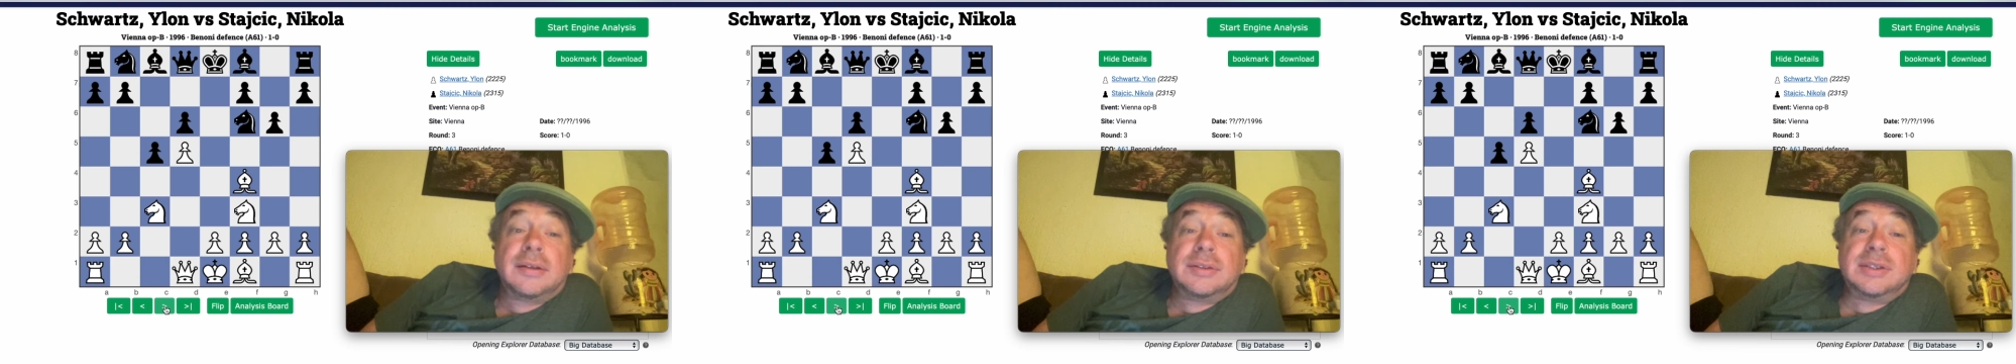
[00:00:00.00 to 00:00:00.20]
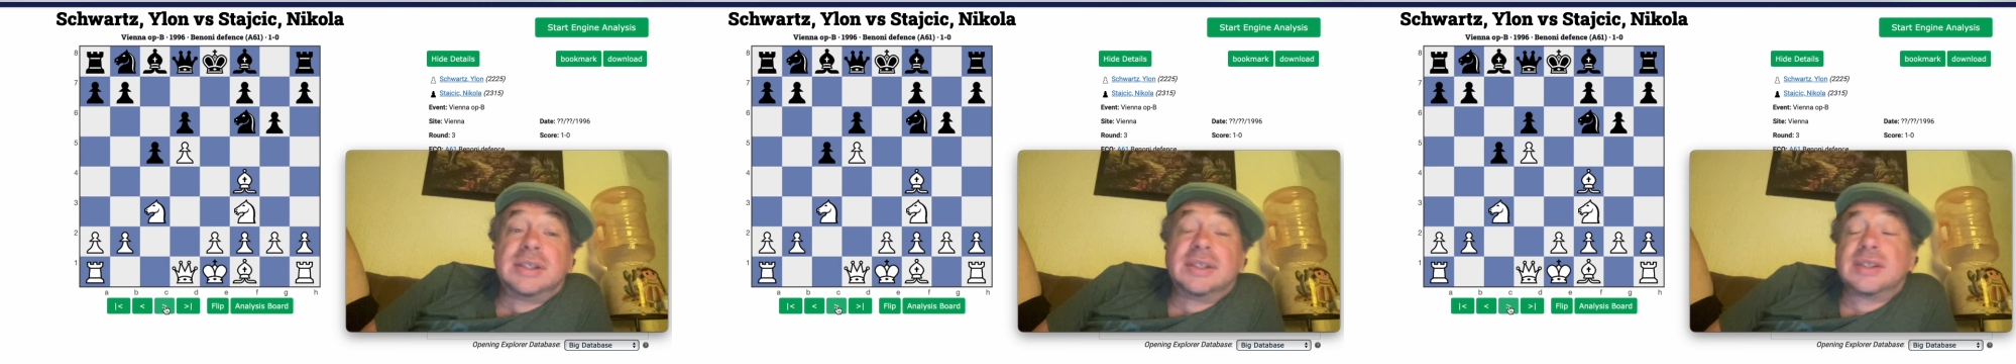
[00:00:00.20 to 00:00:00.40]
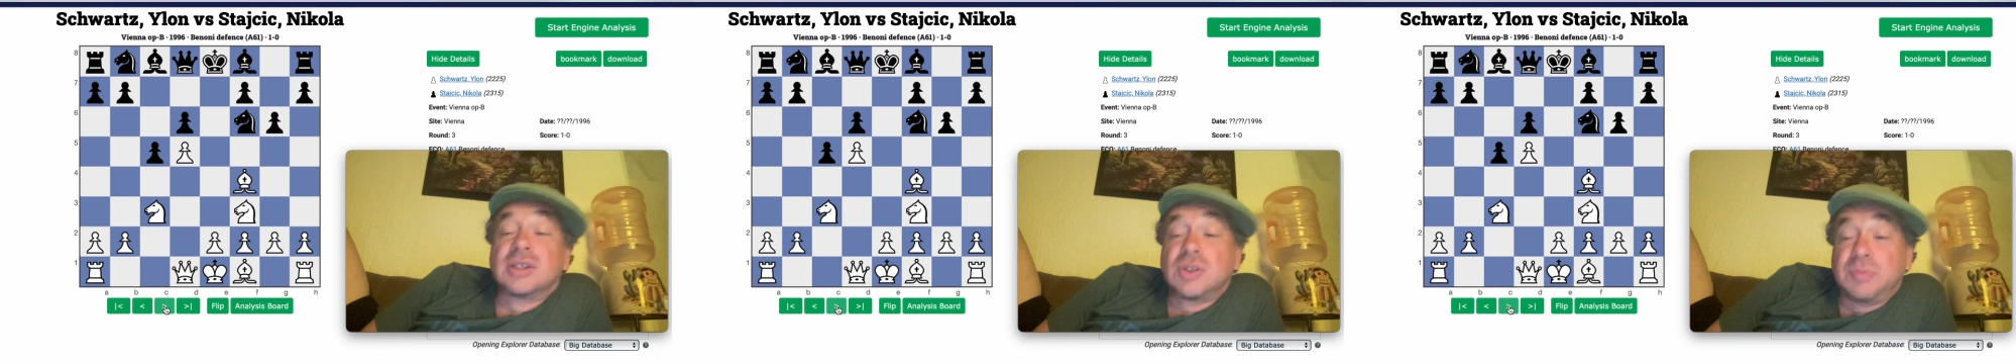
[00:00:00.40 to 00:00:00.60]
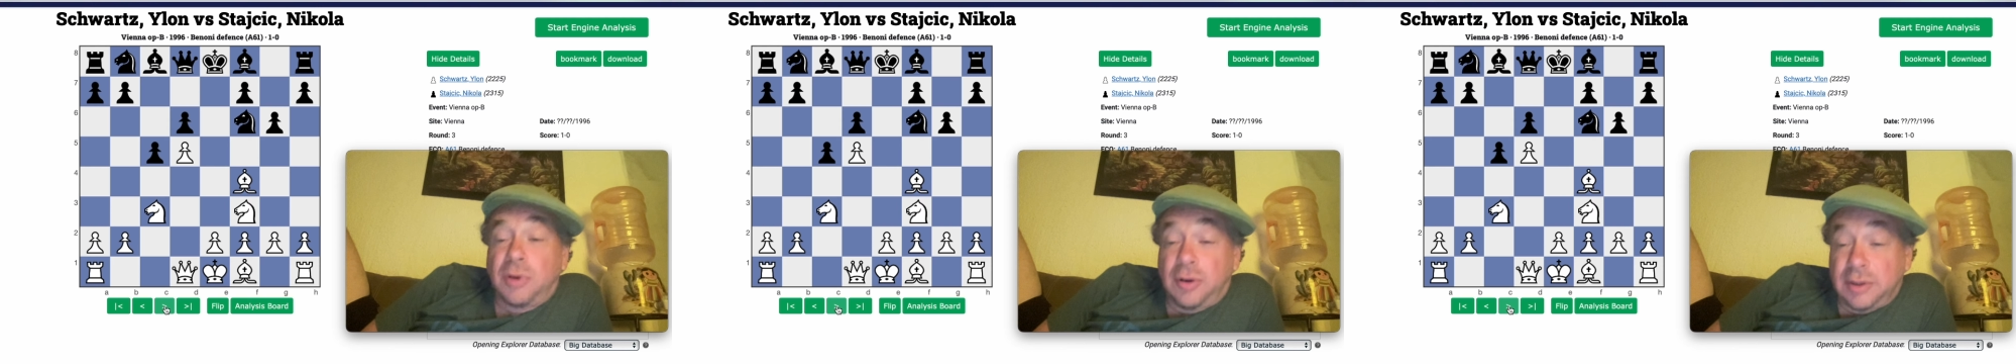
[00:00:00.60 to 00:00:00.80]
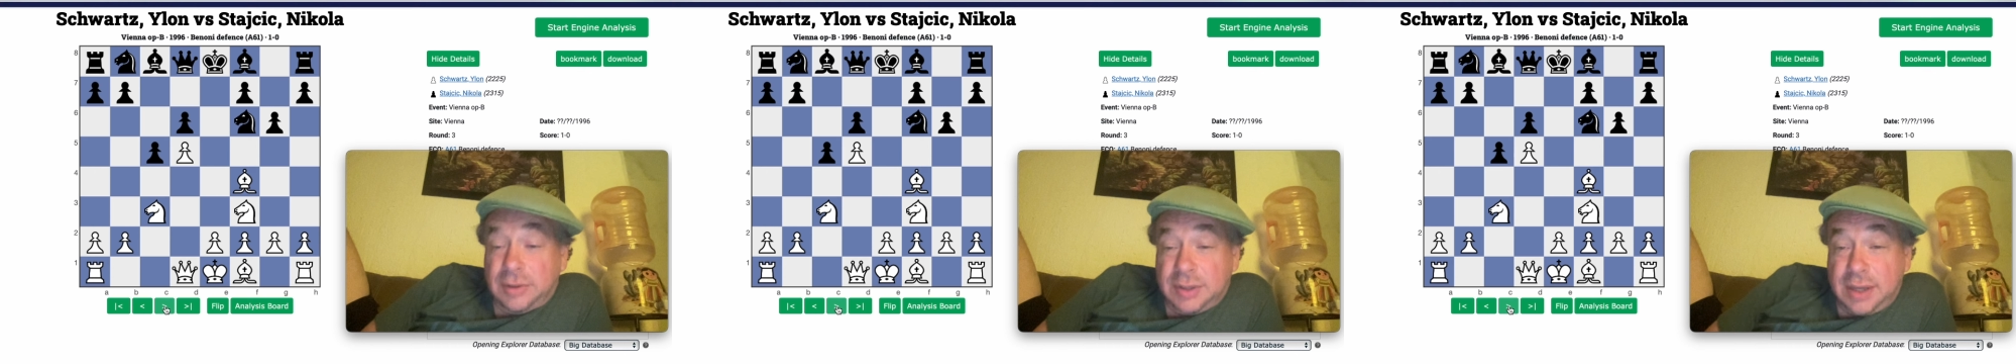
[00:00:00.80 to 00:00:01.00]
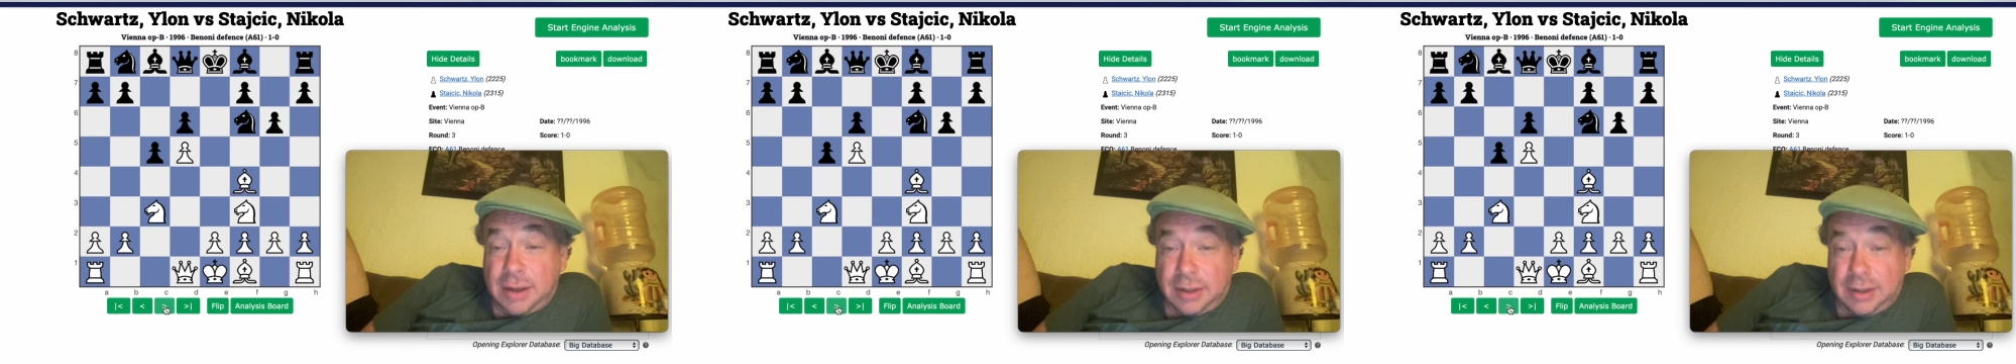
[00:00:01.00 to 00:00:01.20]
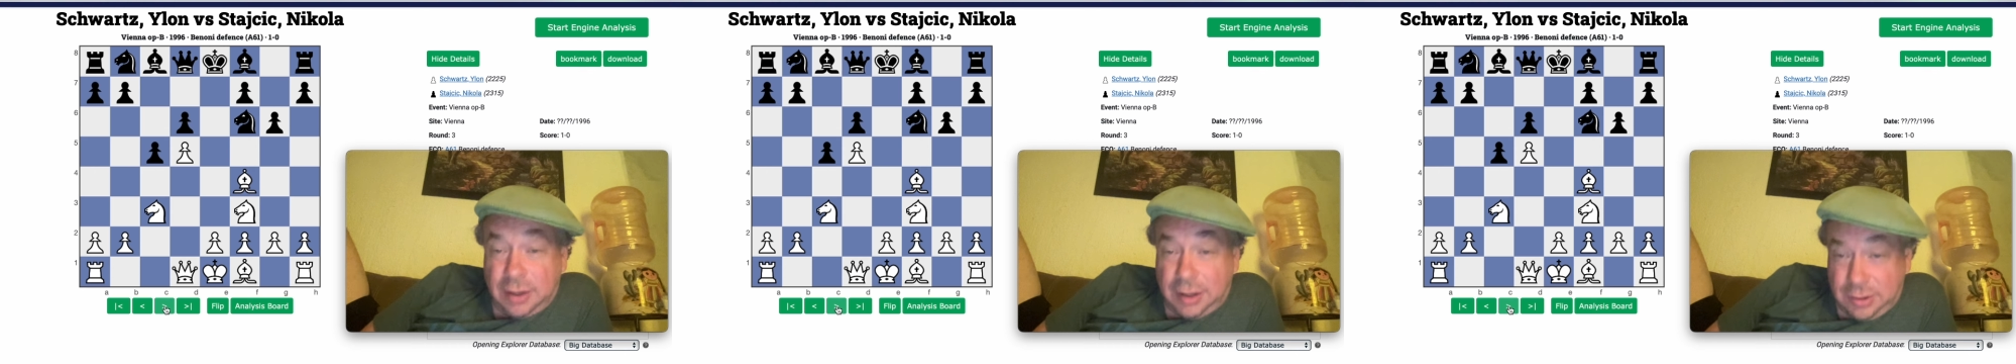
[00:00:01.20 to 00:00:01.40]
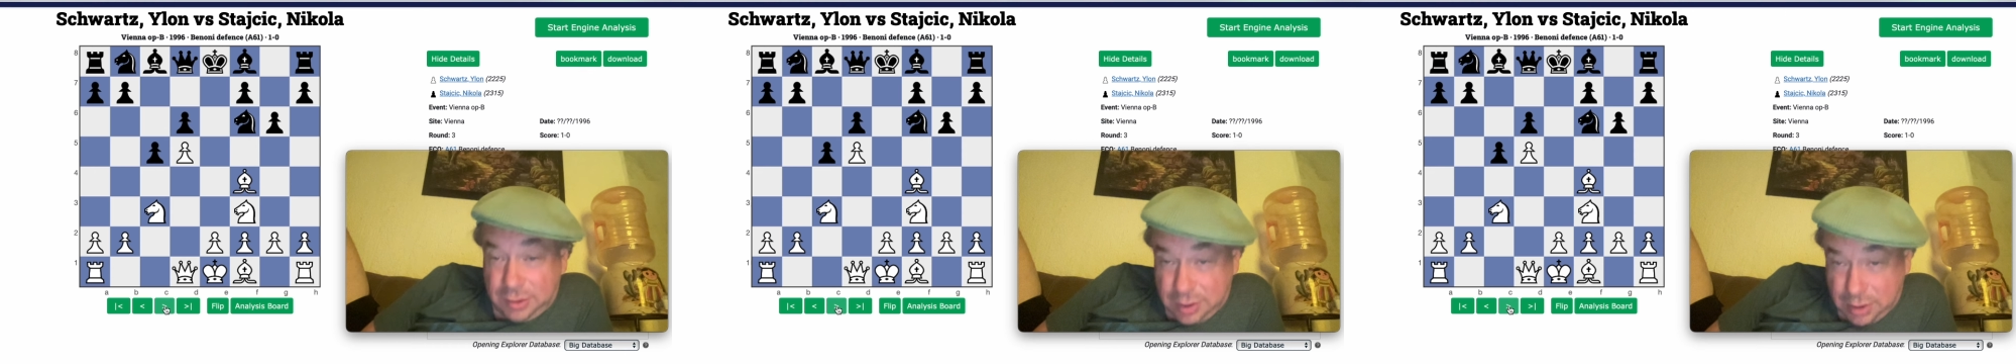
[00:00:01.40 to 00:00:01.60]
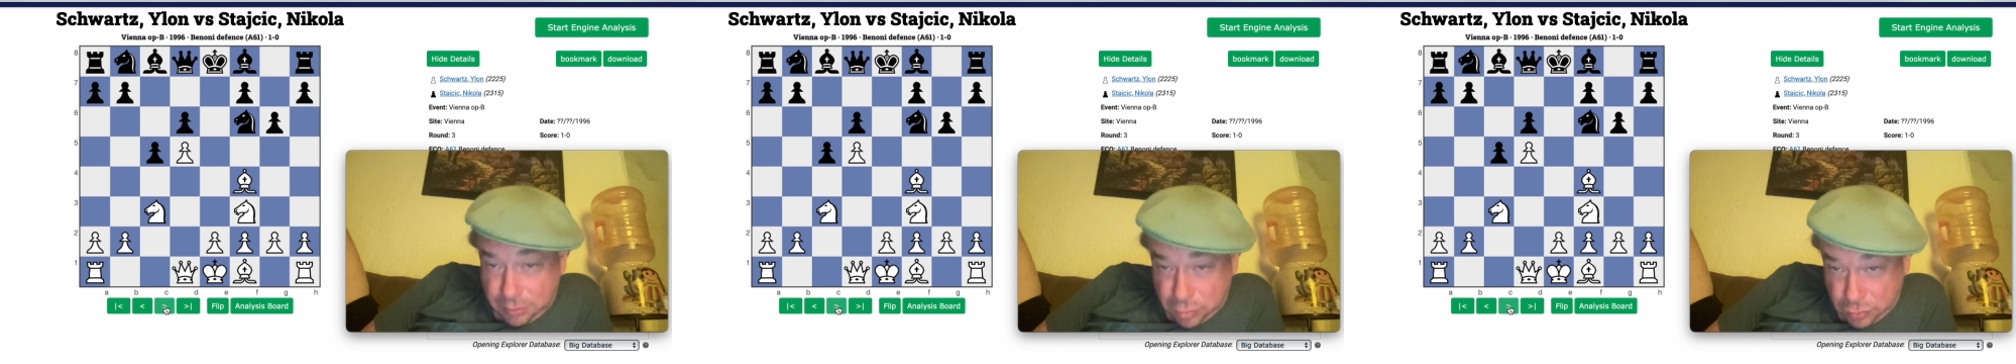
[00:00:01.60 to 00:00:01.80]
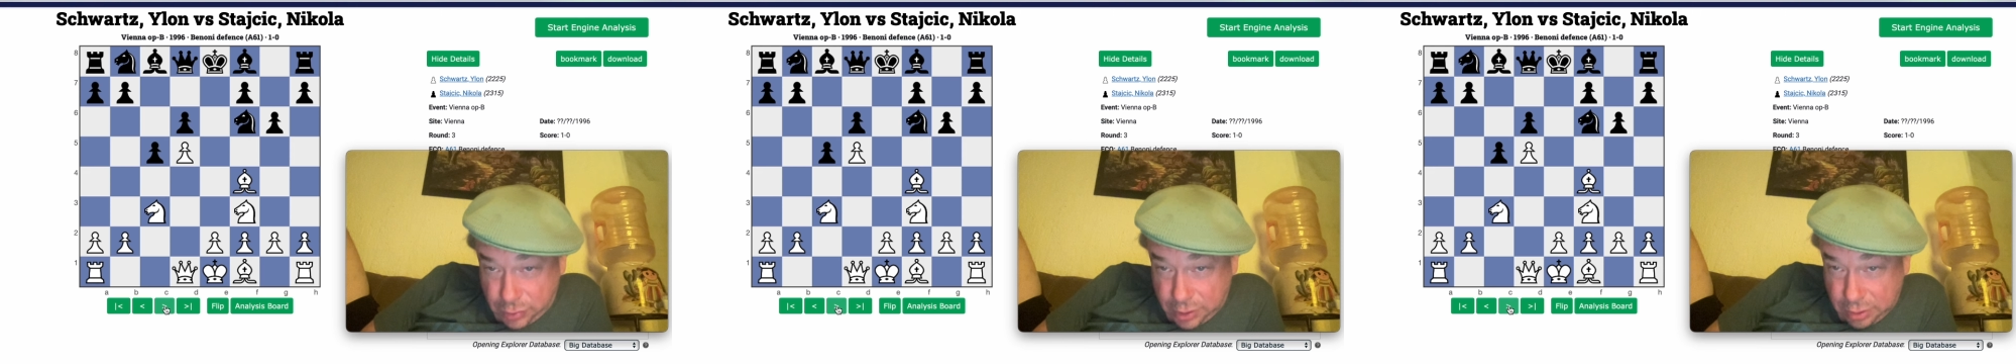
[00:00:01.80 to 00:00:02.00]
d6 pawn is hanging
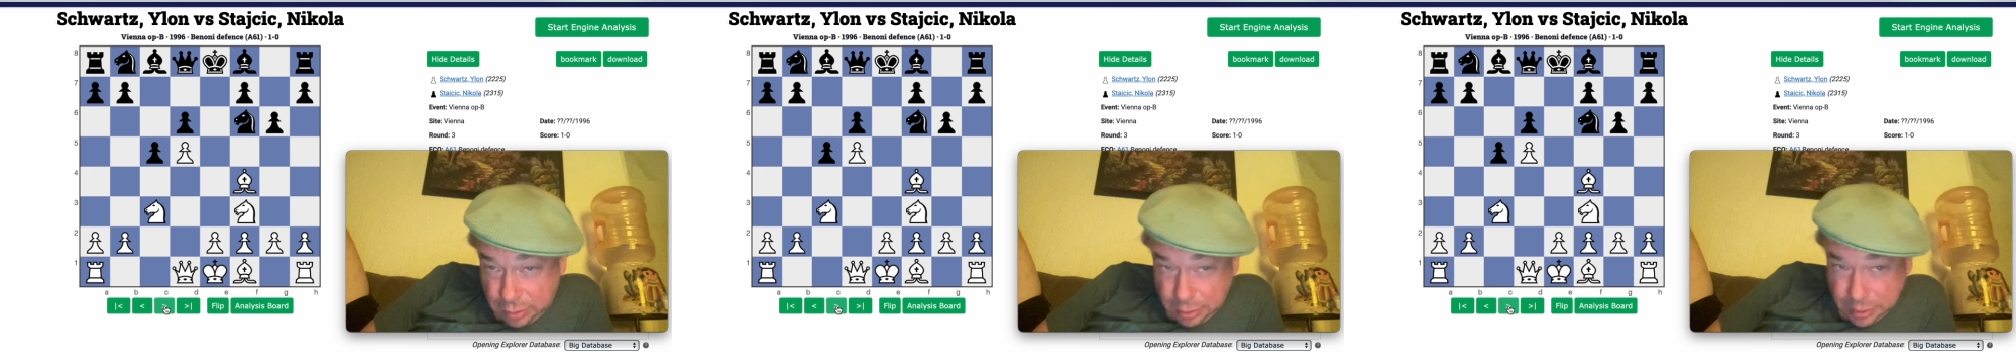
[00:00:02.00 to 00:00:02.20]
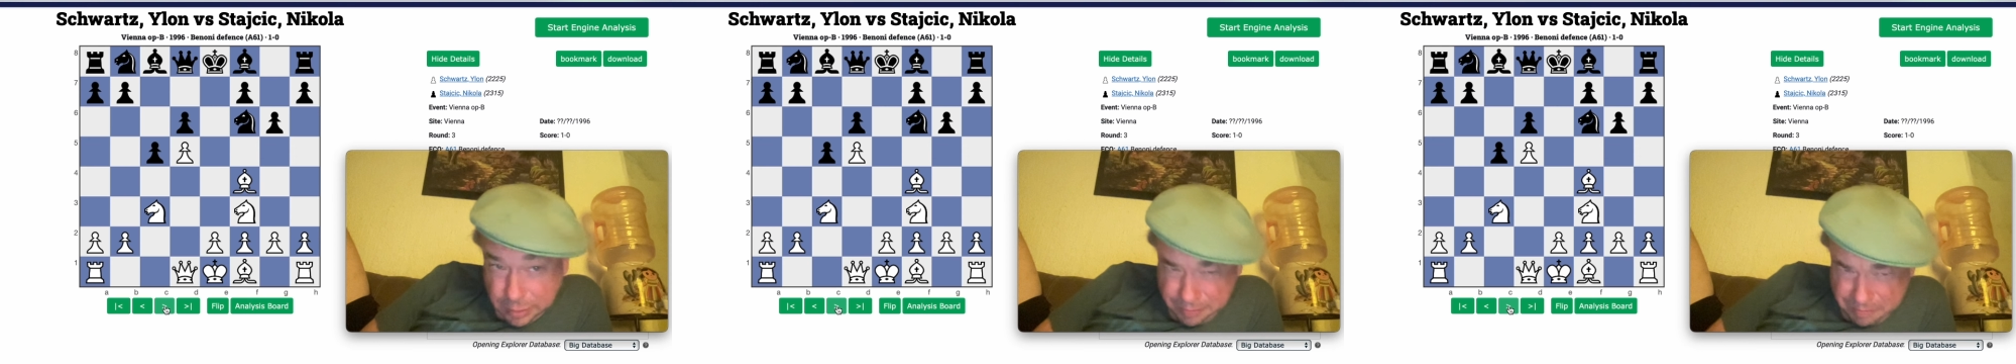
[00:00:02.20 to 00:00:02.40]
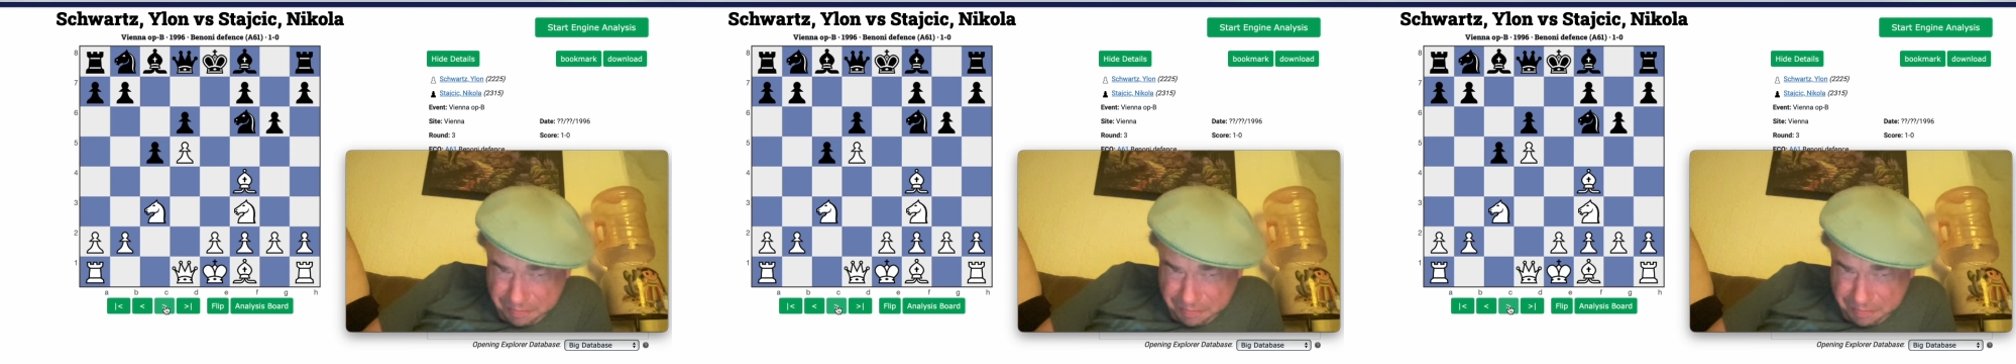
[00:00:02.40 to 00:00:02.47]
temporarily.